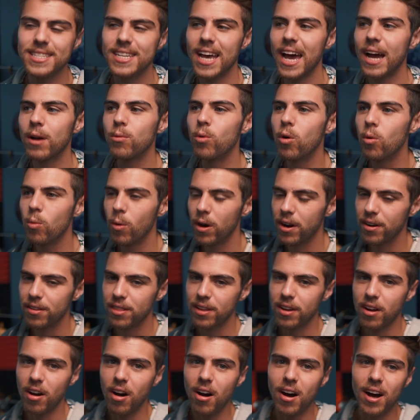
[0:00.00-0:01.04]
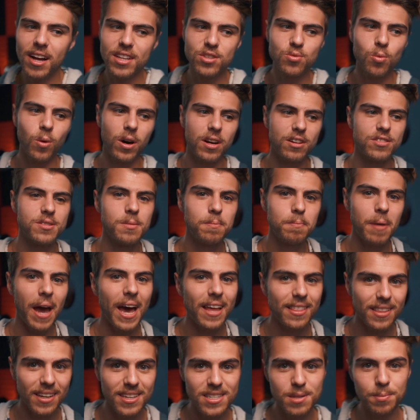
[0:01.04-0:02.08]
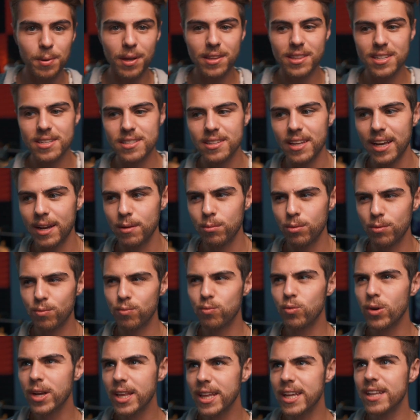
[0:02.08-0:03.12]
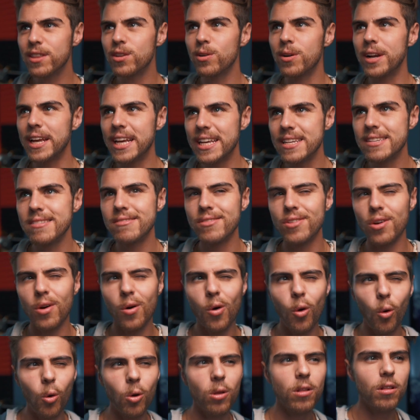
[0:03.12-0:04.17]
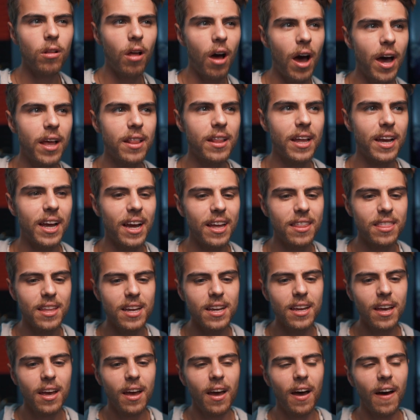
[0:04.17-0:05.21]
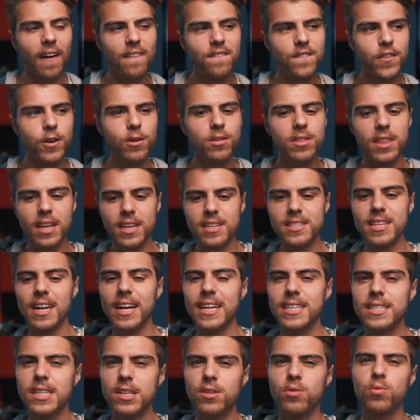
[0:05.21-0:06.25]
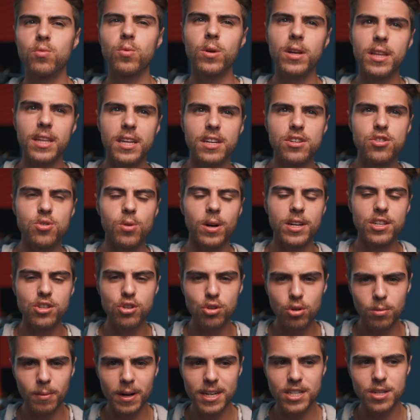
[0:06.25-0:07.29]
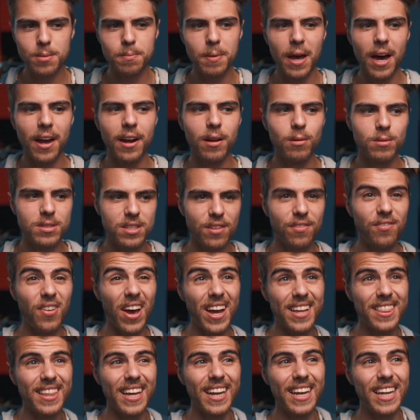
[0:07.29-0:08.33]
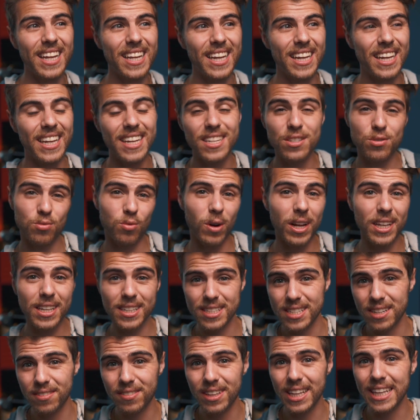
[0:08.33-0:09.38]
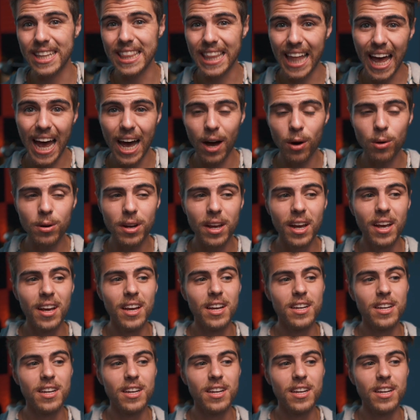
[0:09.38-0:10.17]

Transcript: Zach, well, what are the cons? What are some bad things about this light? Well, really, there isn't a whole lot. Like, I think a few things that I didn't really enjoy too much about it was the fact that it is relatively loud.